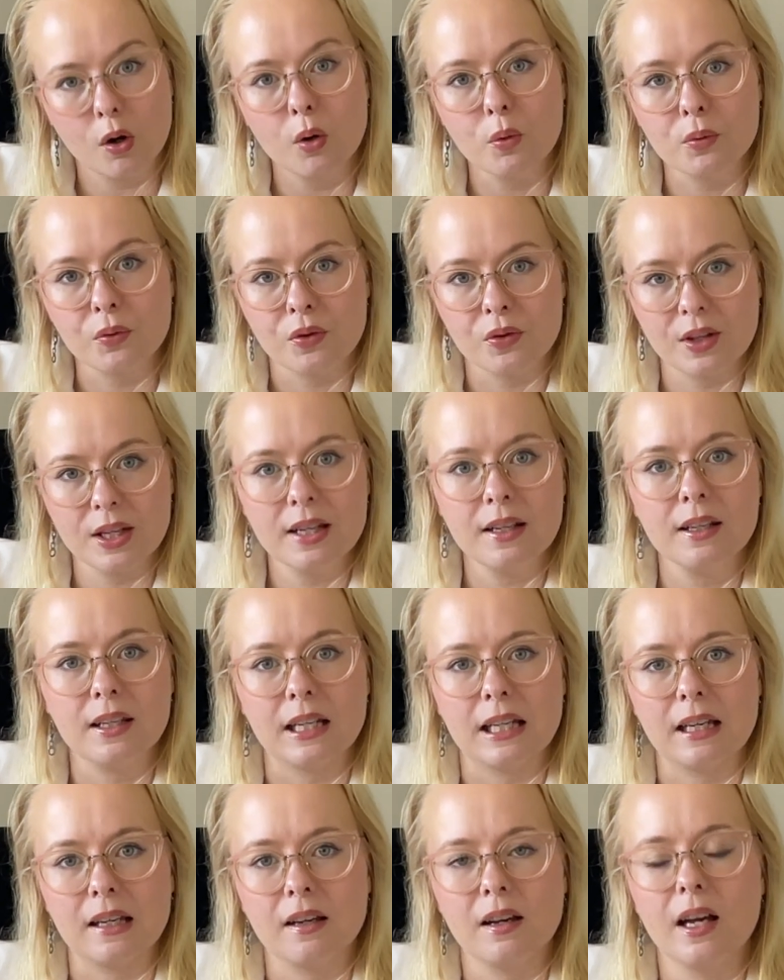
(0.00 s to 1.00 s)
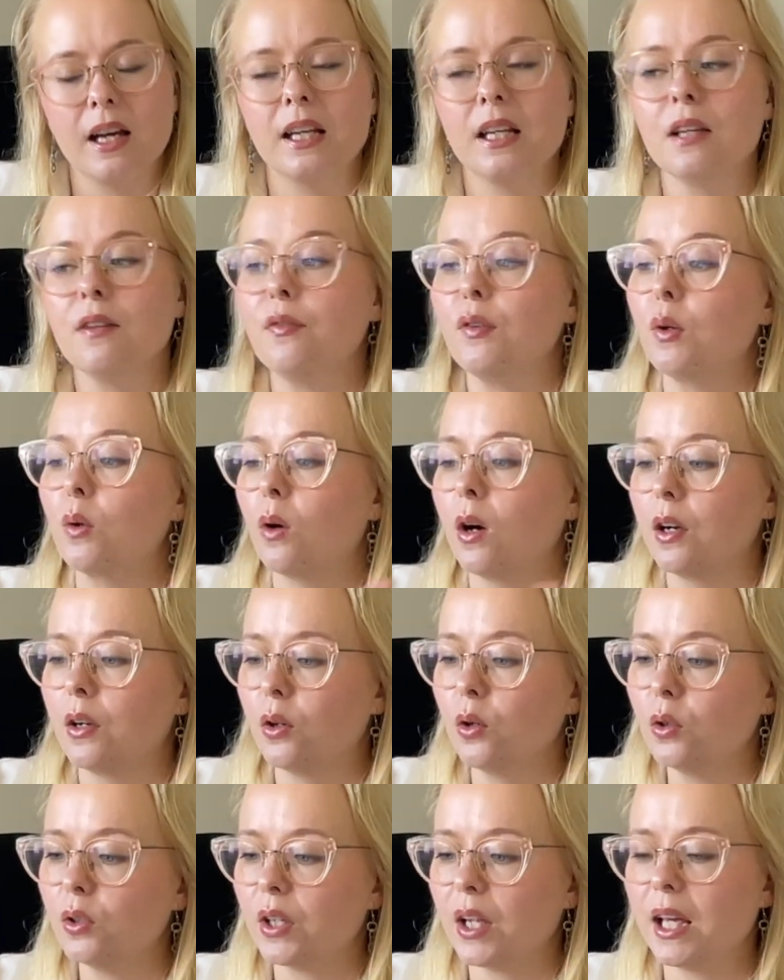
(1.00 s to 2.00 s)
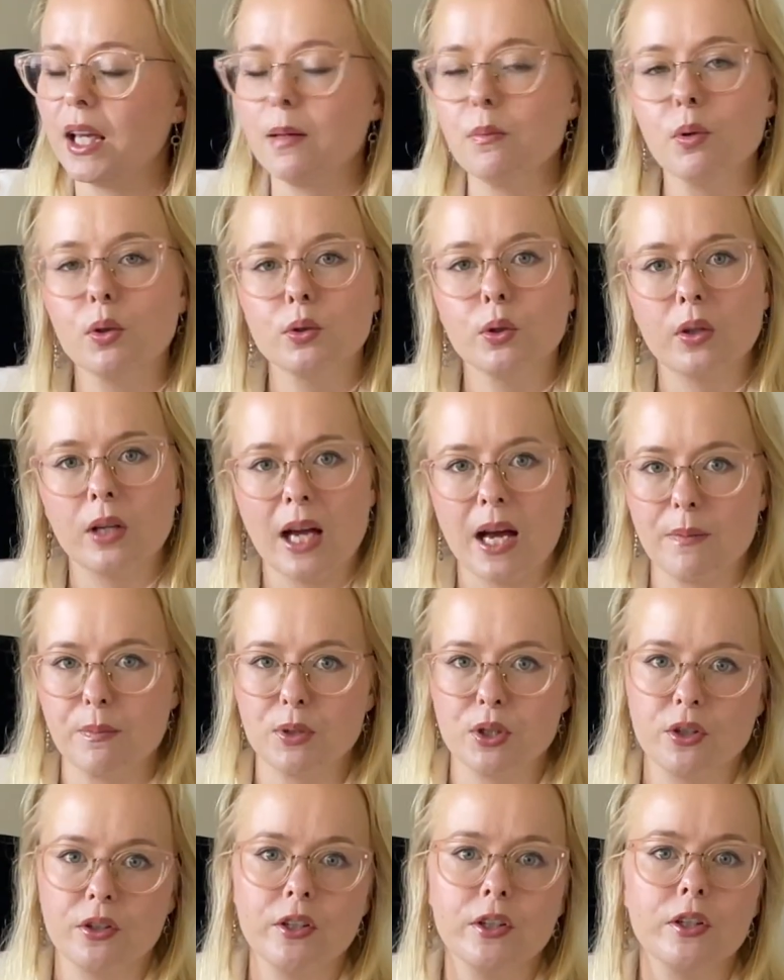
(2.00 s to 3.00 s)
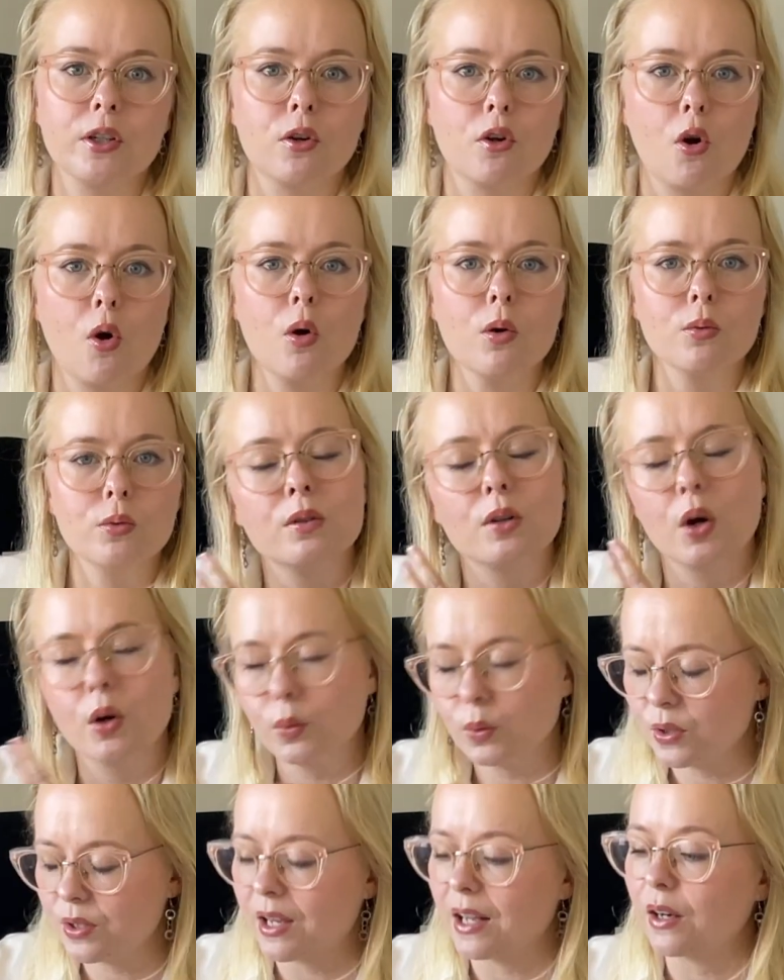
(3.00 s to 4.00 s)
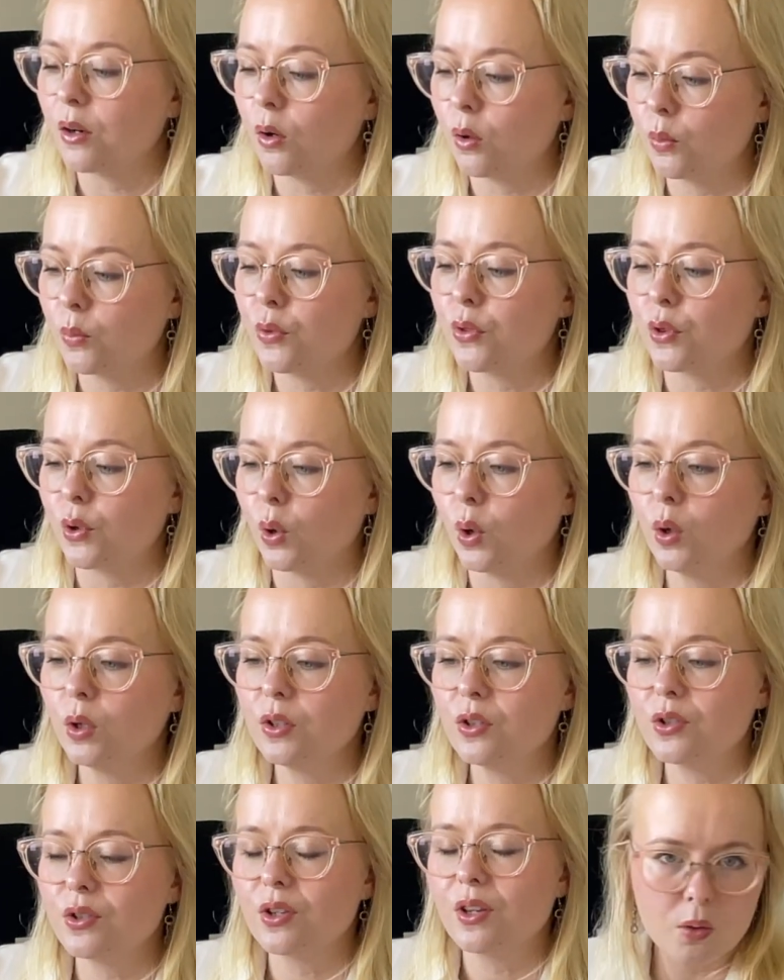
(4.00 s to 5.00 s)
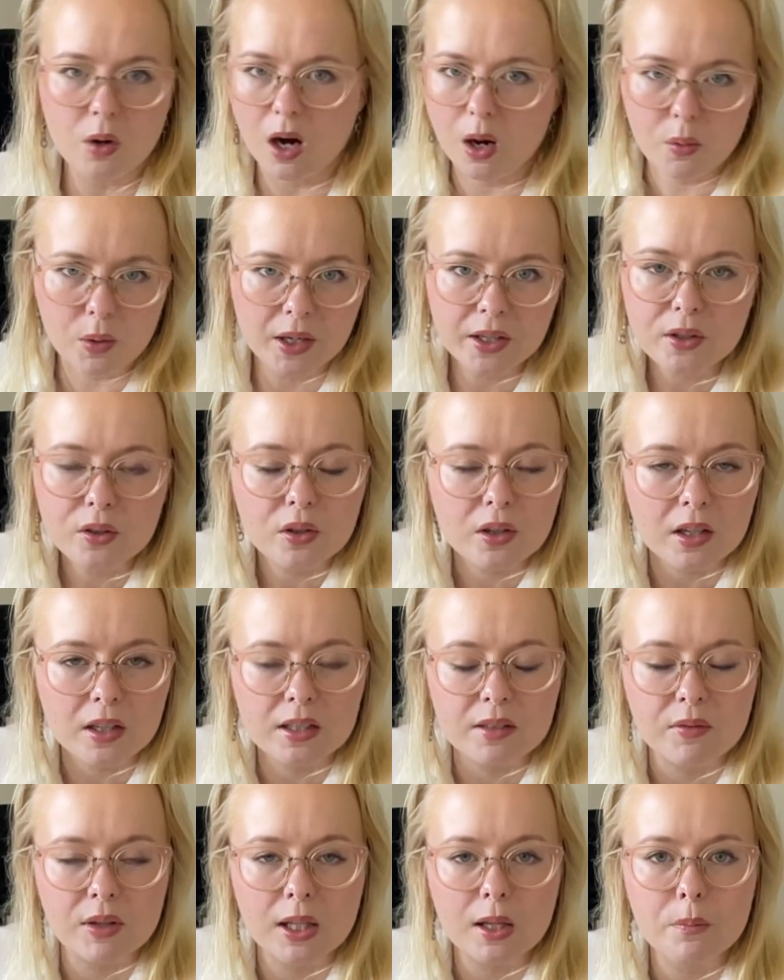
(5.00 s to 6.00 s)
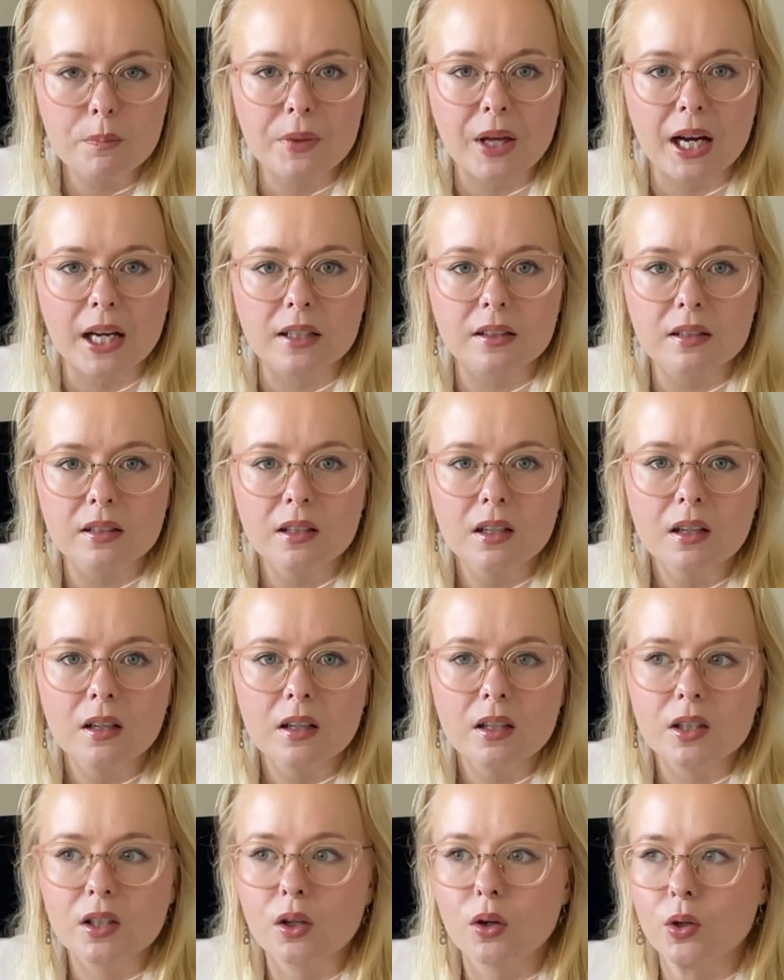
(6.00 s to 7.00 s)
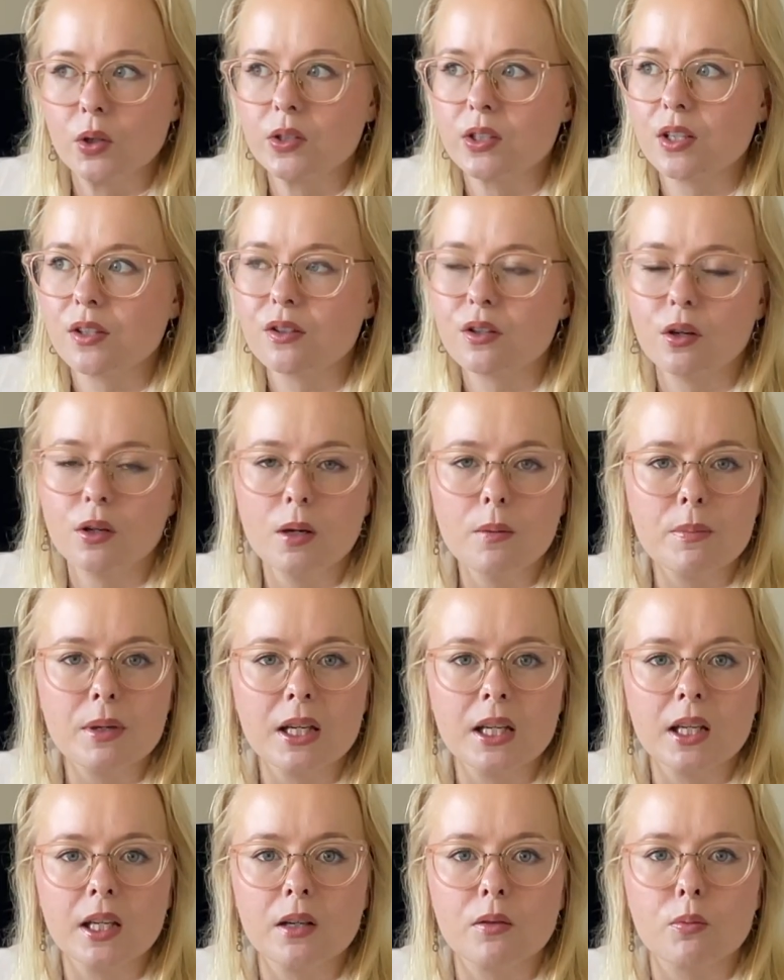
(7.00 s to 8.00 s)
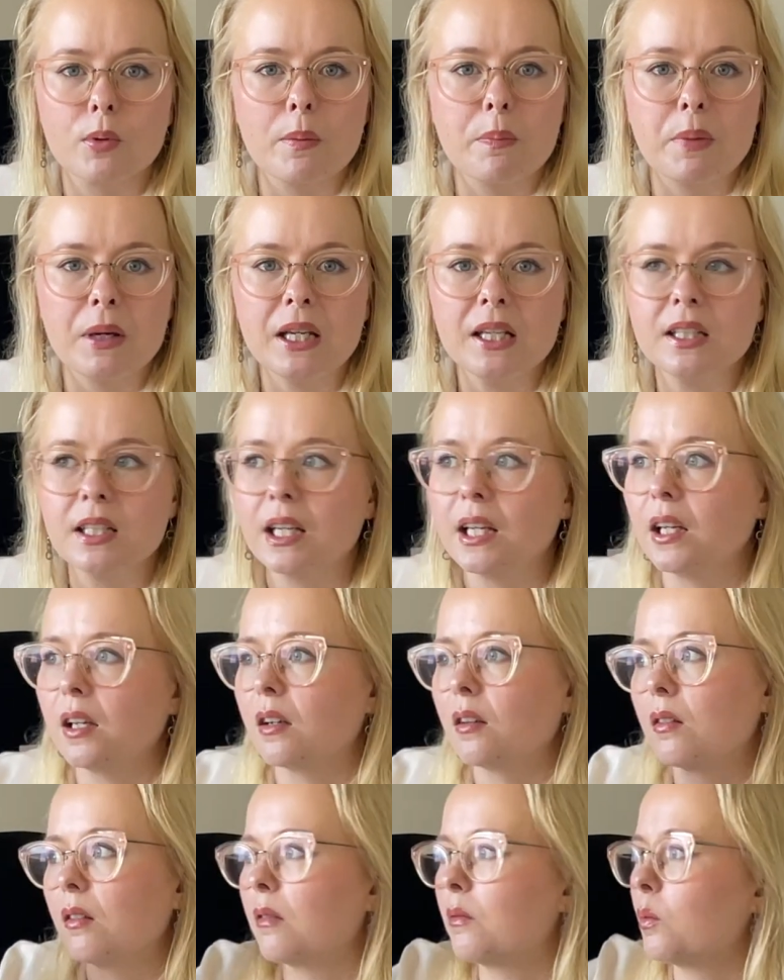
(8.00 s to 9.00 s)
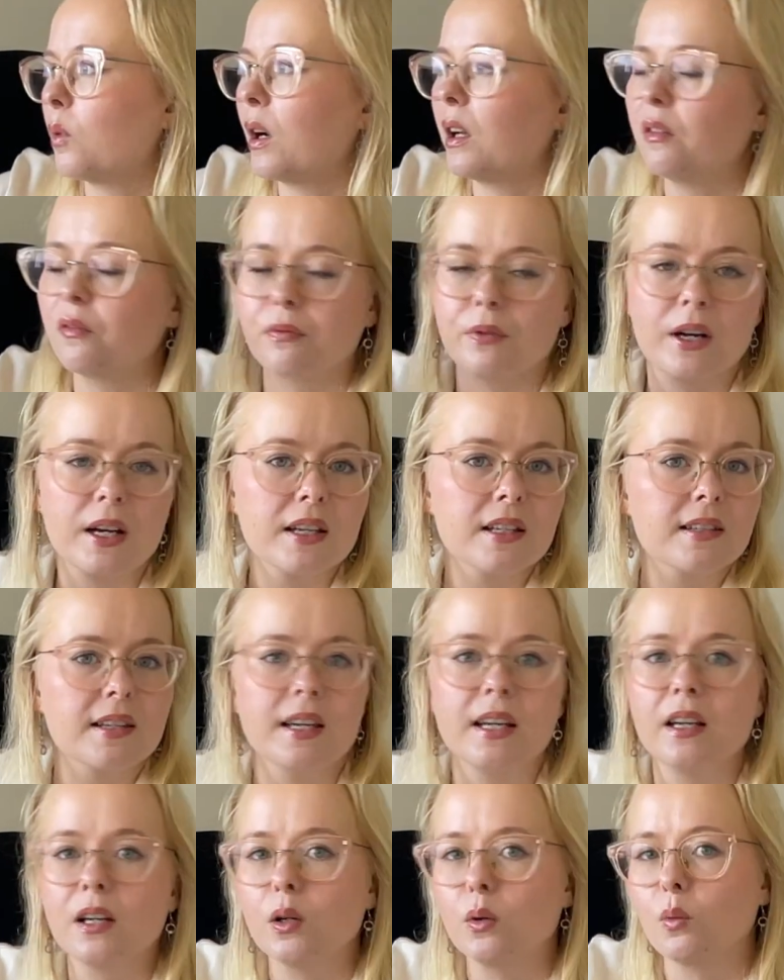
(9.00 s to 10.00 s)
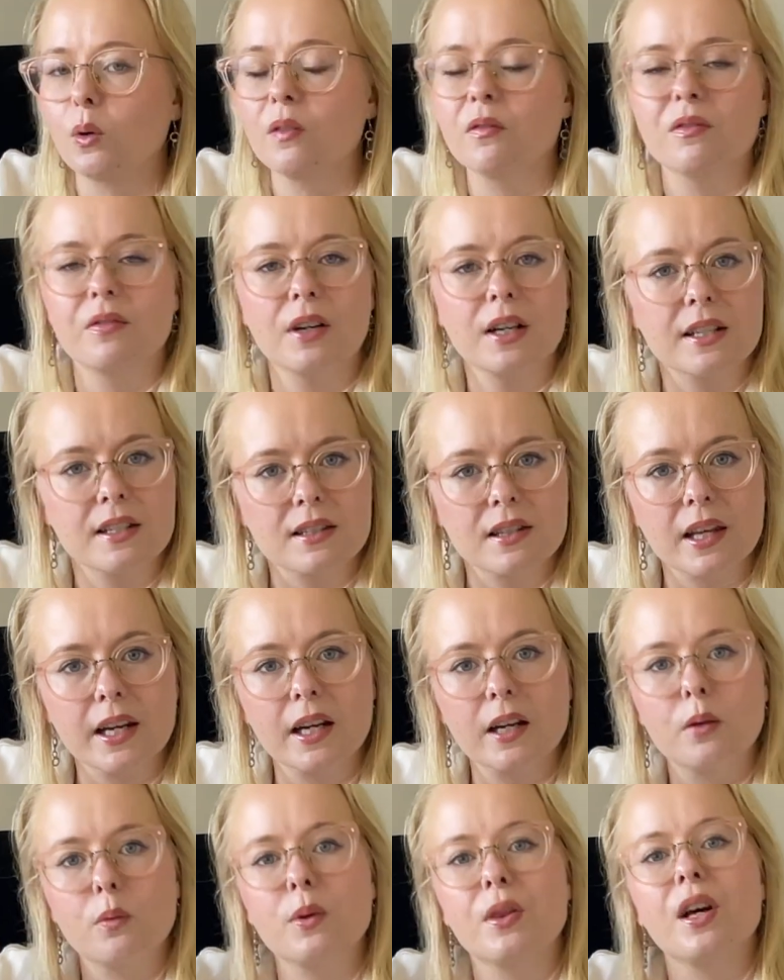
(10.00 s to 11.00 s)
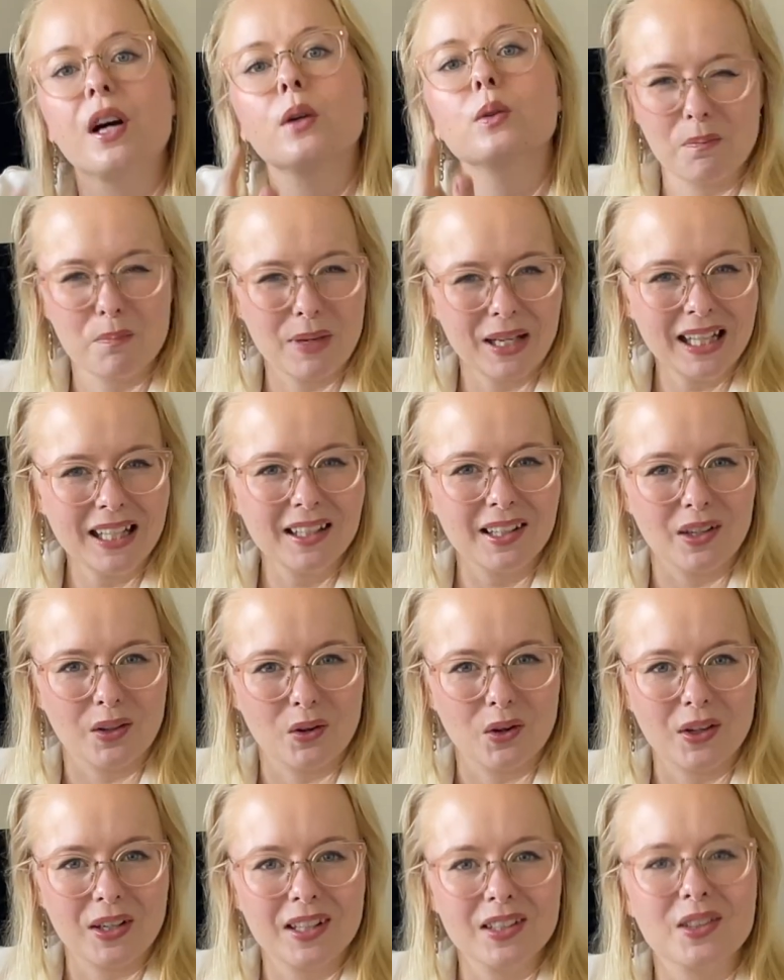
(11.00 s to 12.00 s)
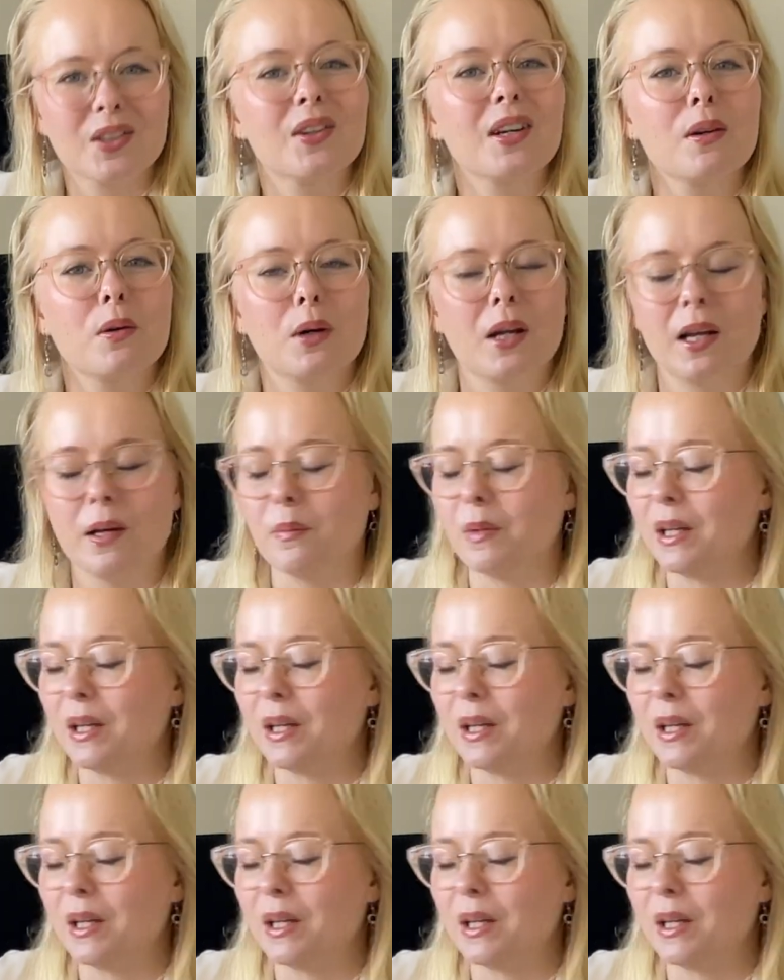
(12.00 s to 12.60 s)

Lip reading: own thinking. And if you are not able to capture your own notes and own thoughts, how are you going to develop that? You're just gonna be repeating one phrase here, one phrase there, without building on it. You get what I